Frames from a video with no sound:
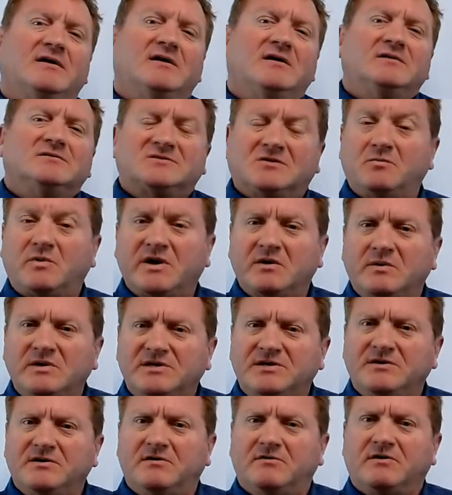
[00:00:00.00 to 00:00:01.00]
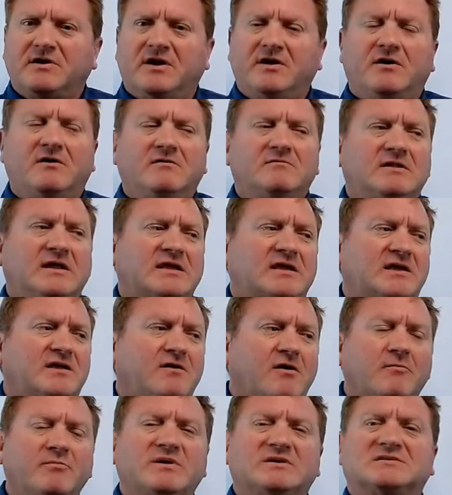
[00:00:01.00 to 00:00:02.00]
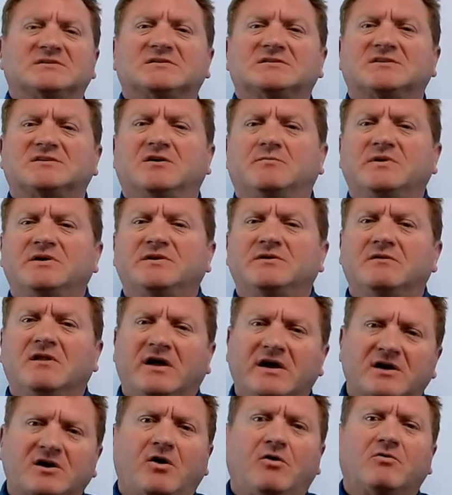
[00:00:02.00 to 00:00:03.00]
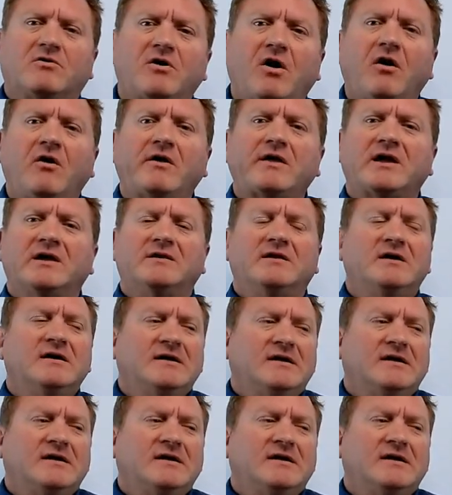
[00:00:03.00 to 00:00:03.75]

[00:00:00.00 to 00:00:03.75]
So what do? You know, like in our business, you know, we do a lot of cold calling, and,